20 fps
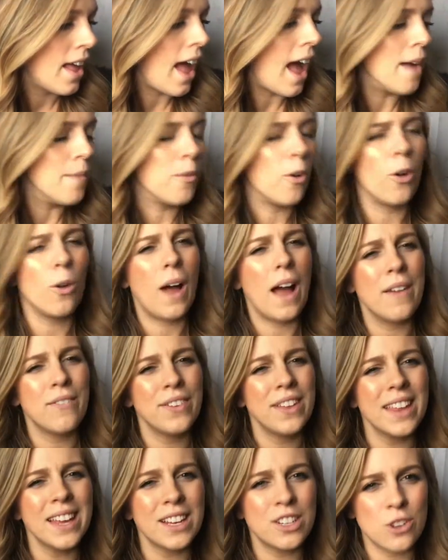I
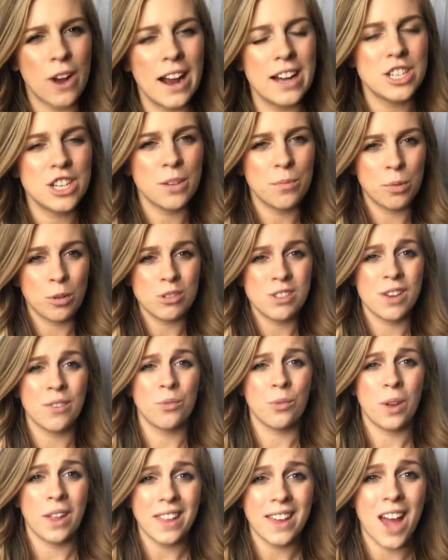feel like dry shampoos
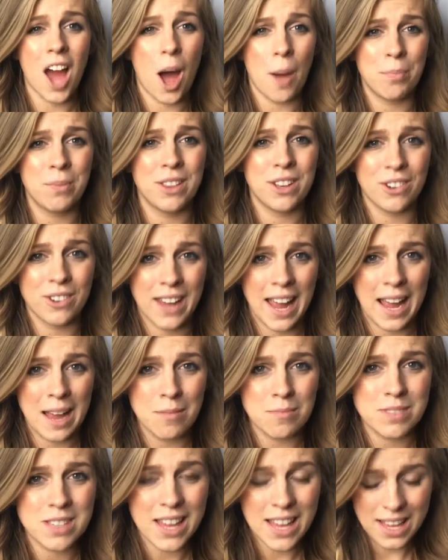have really upped their
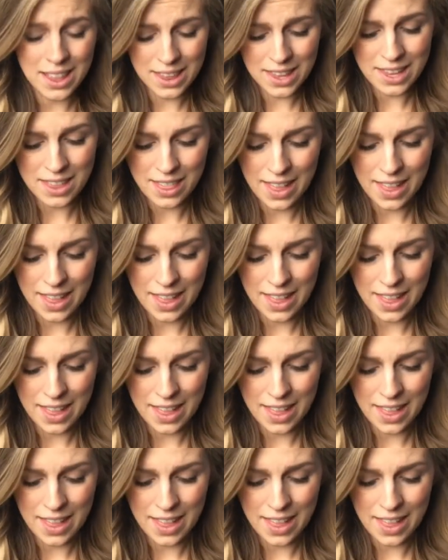games lately.